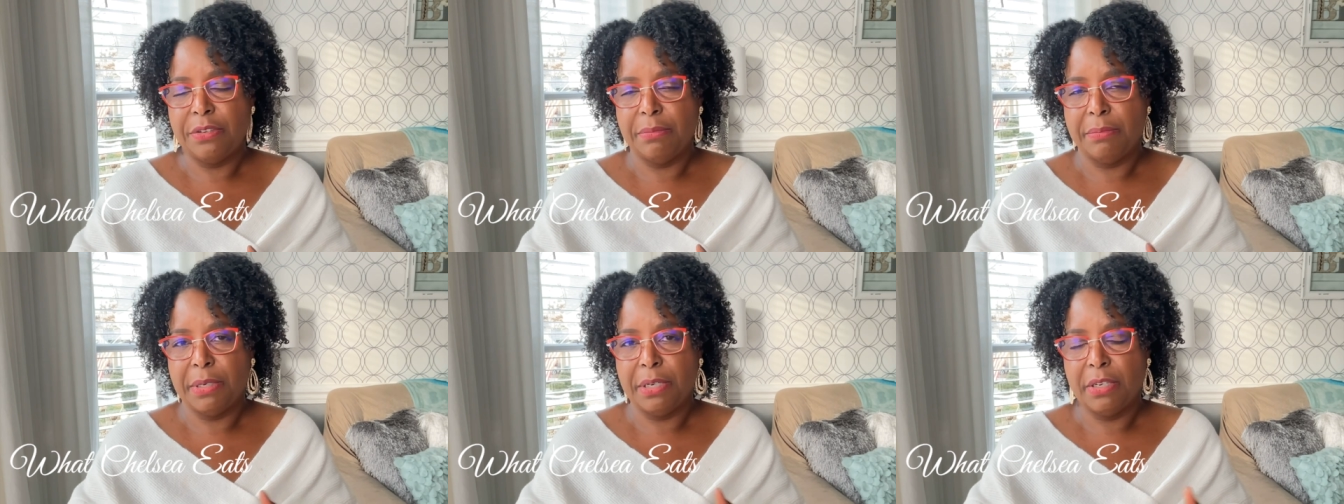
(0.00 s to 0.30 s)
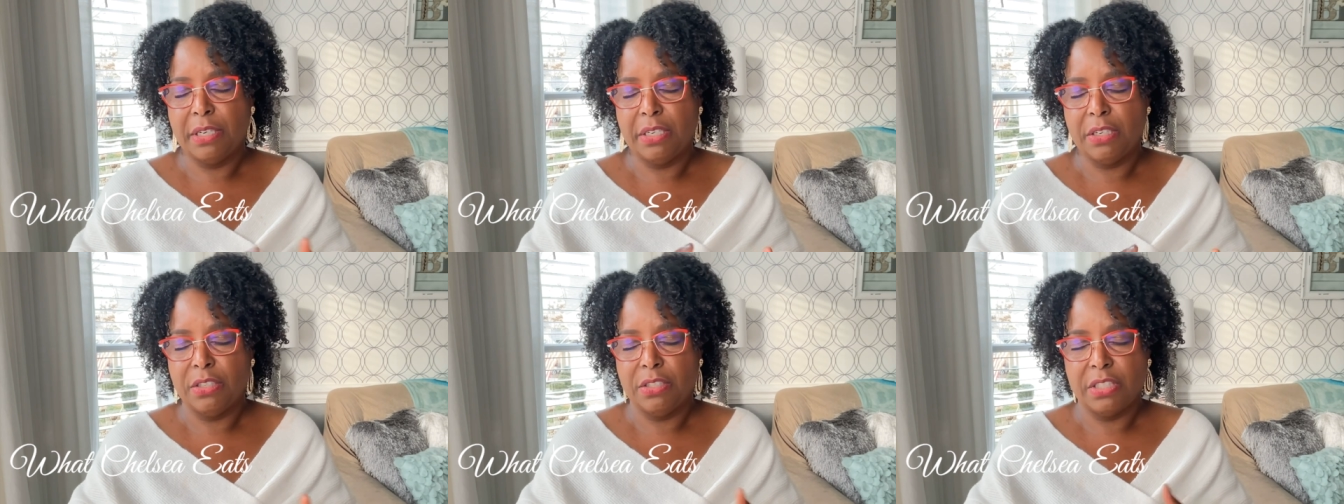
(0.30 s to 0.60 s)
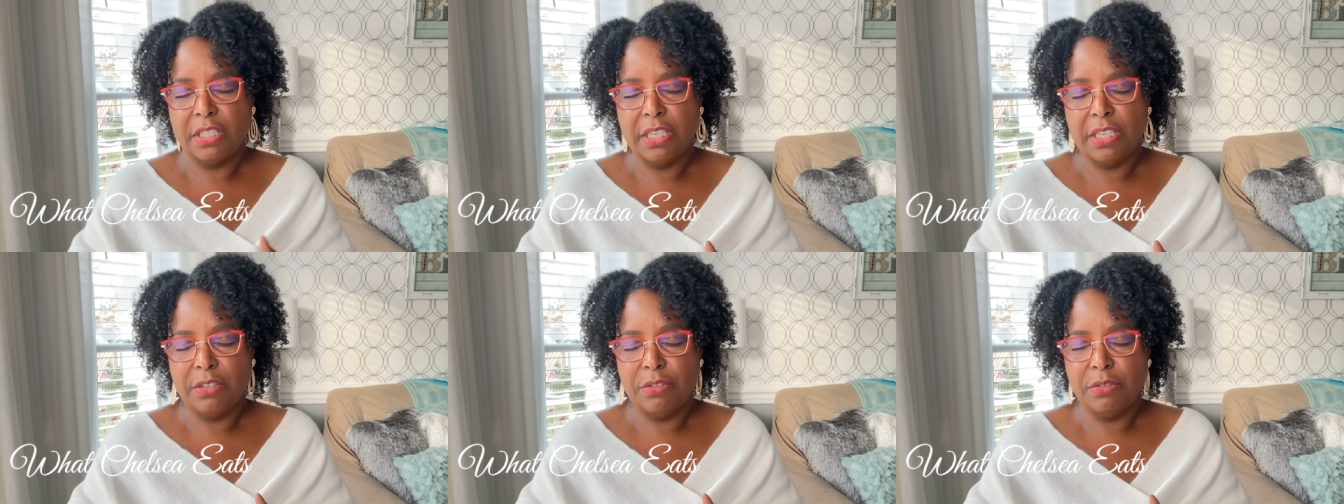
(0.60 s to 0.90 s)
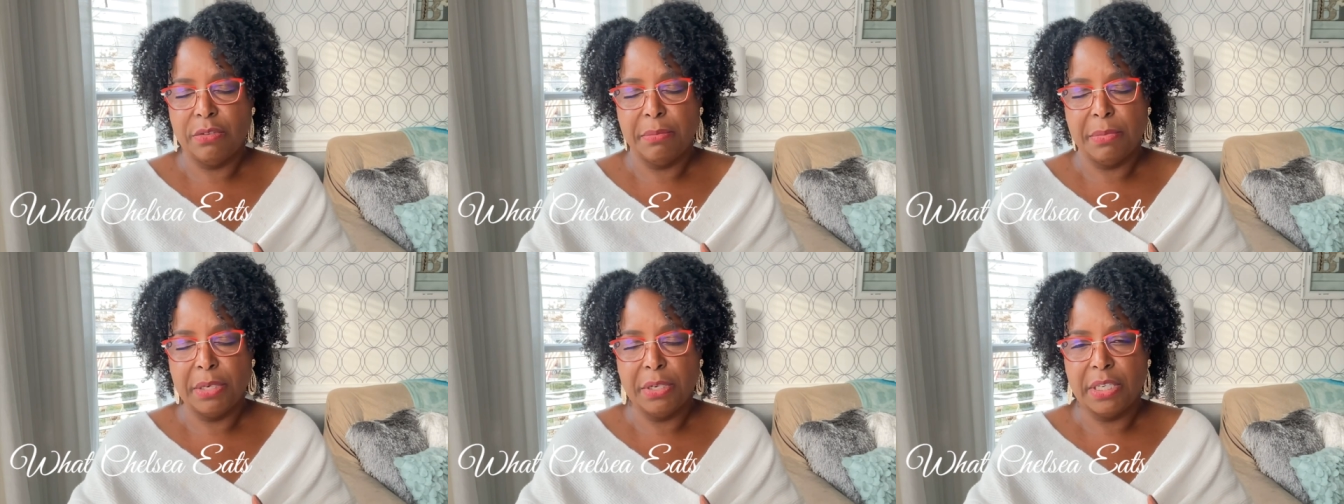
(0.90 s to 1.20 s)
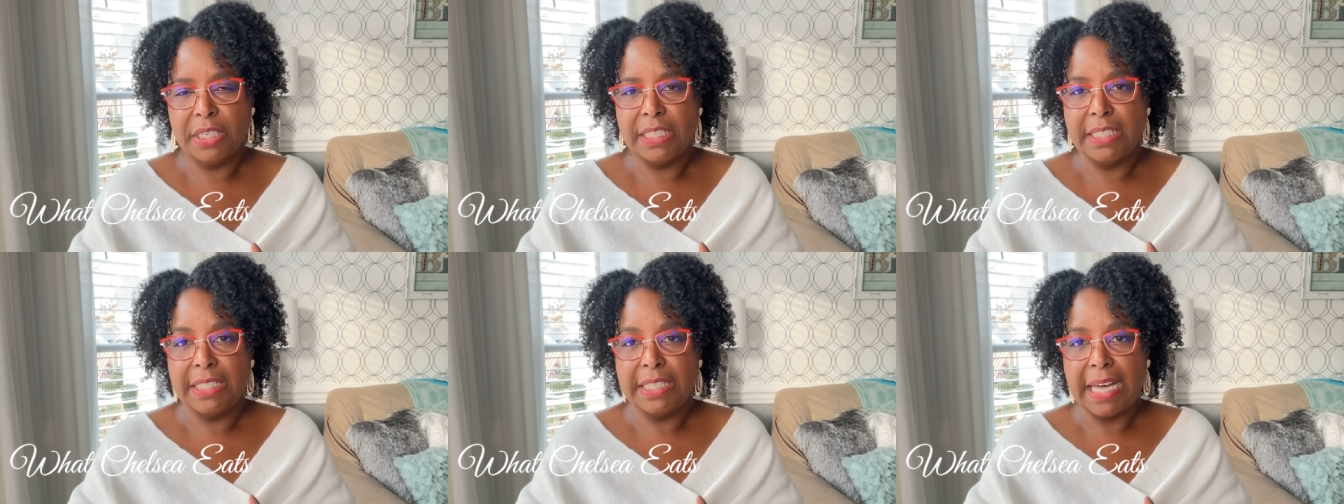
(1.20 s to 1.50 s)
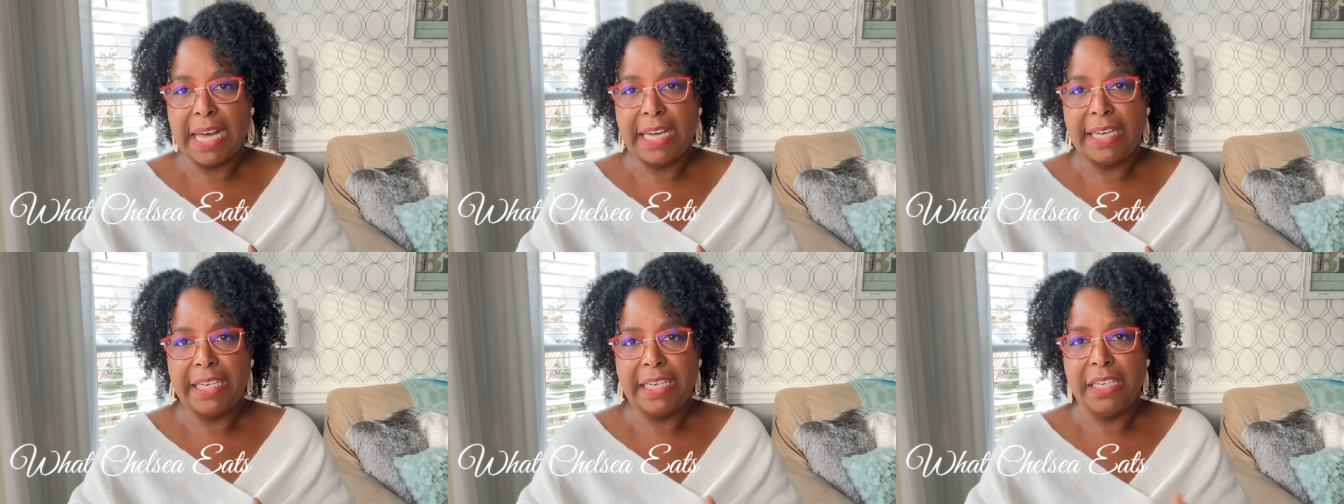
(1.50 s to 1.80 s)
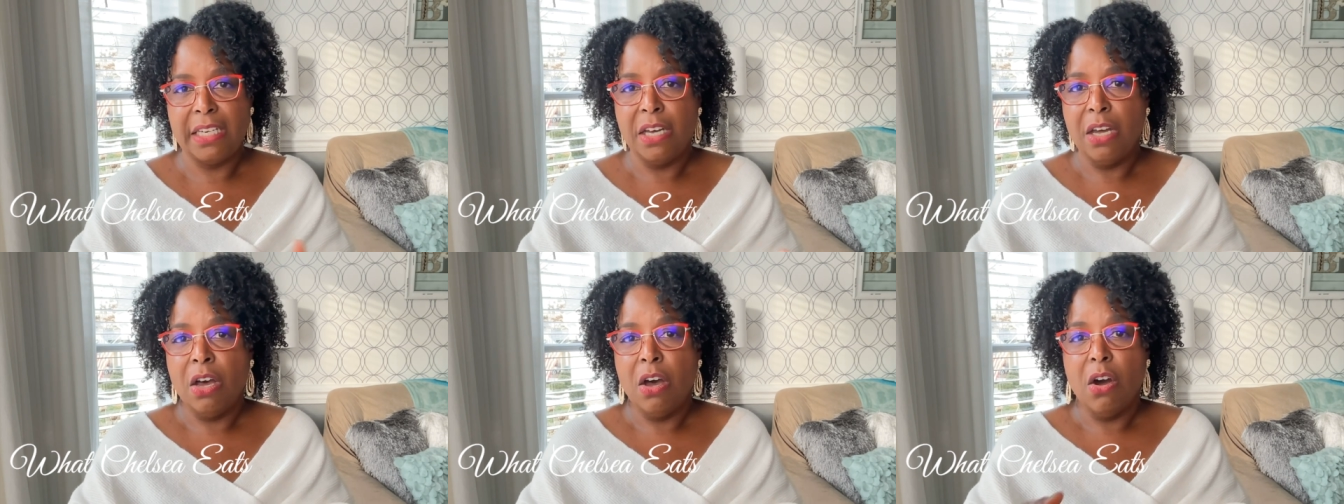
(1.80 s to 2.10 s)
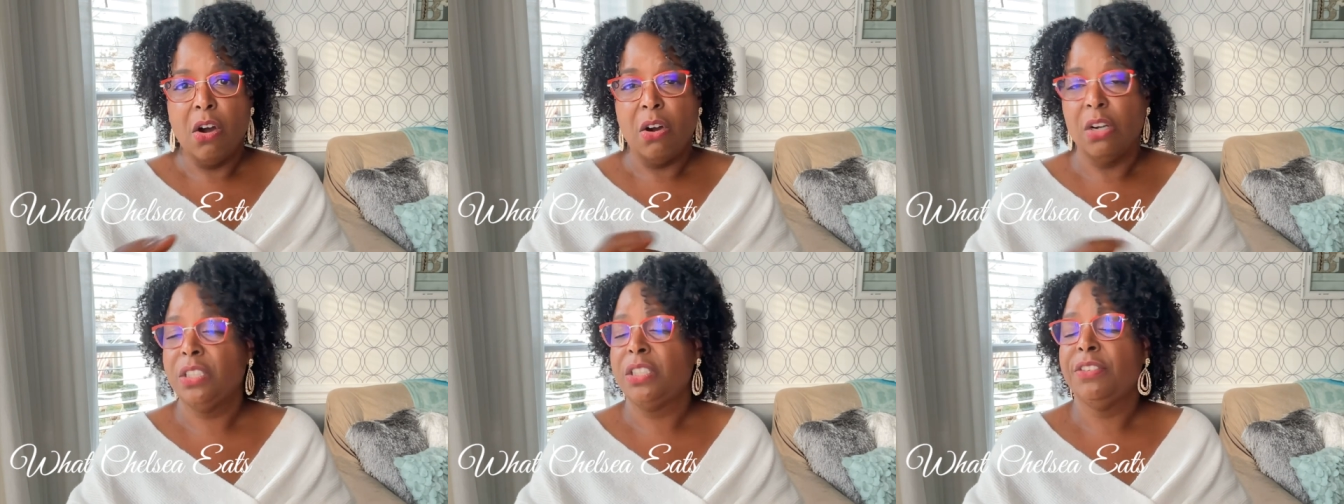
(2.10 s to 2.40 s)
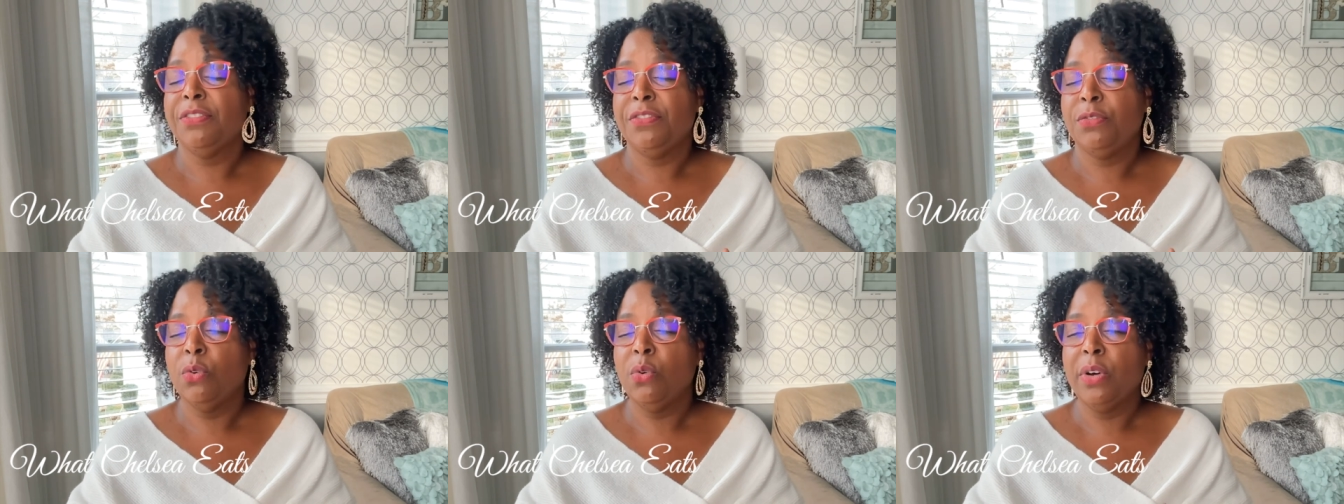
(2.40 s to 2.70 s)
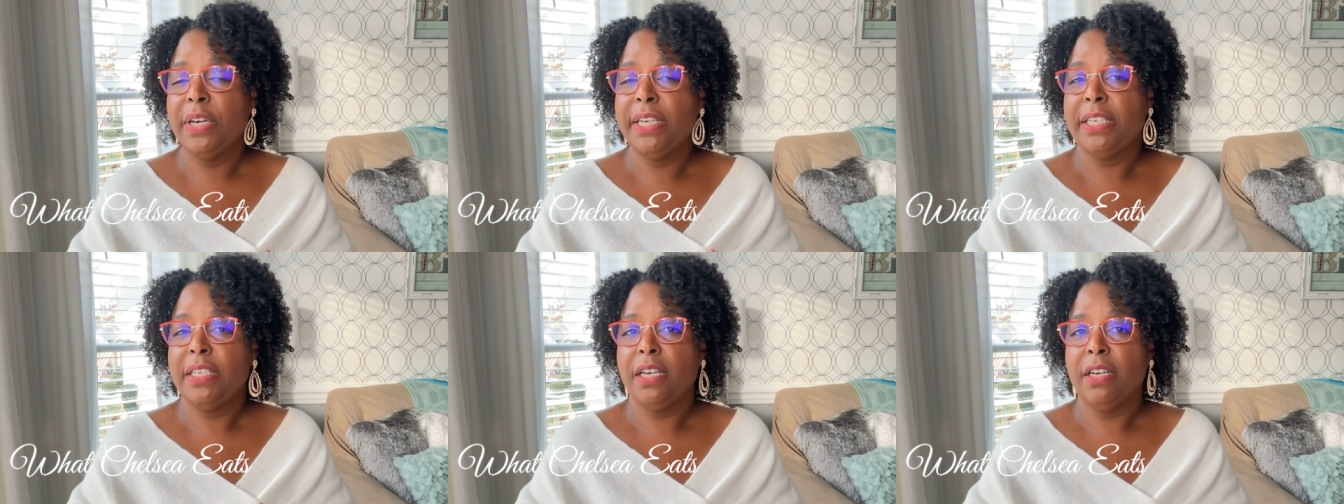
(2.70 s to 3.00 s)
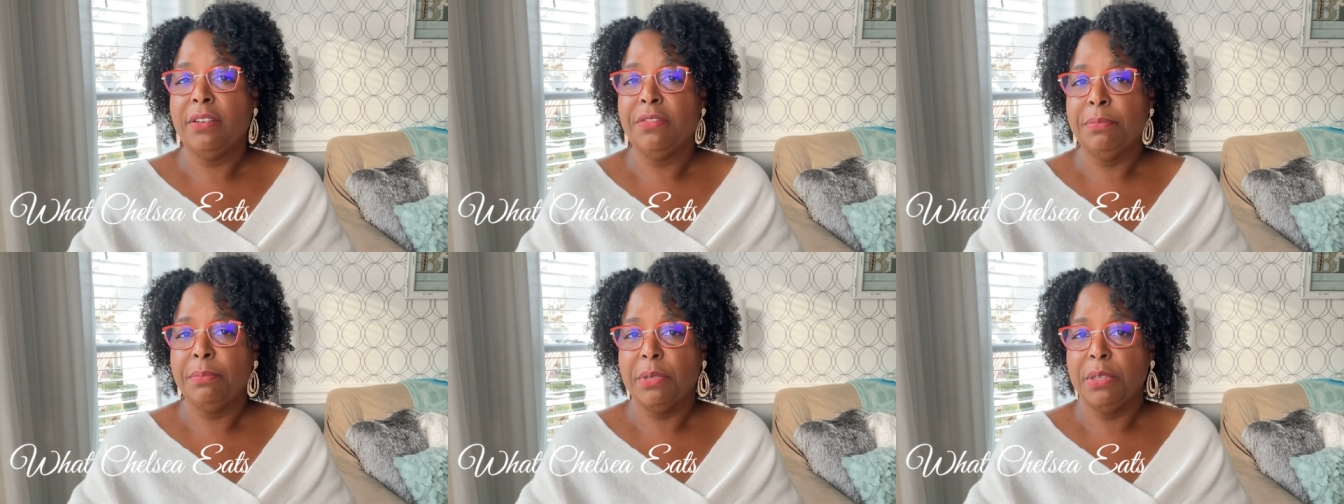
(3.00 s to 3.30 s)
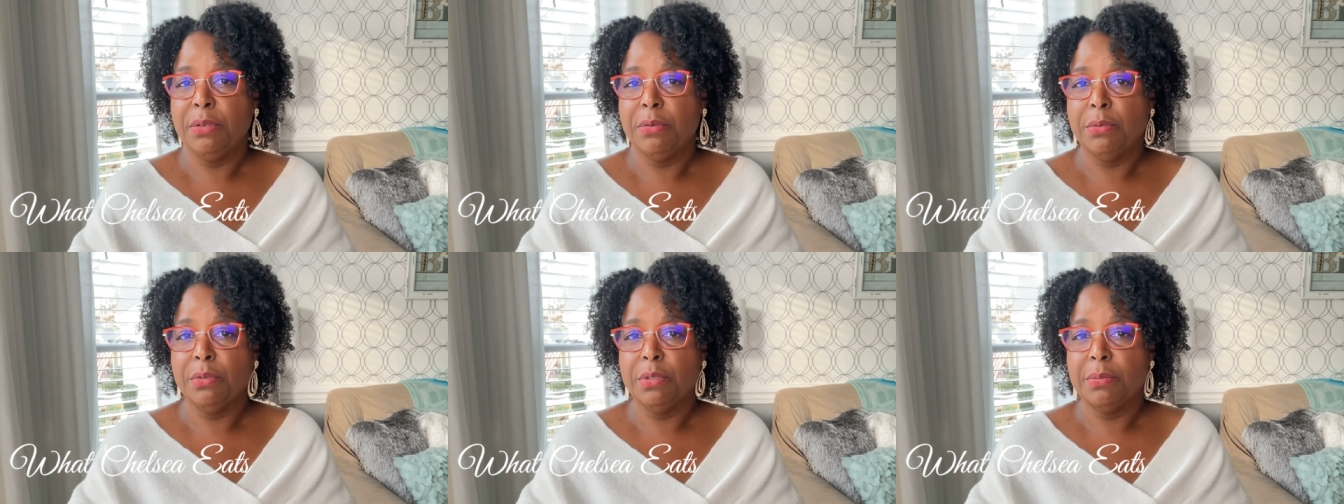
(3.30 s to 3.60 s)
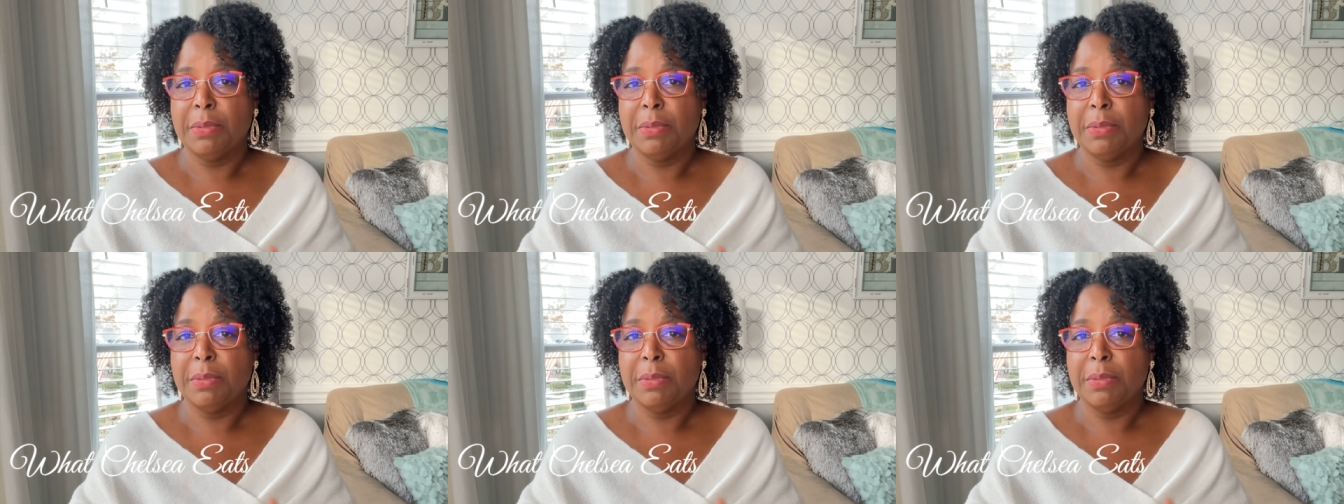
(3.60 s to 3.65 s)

Amer in a standard American diet are devoid of minerals,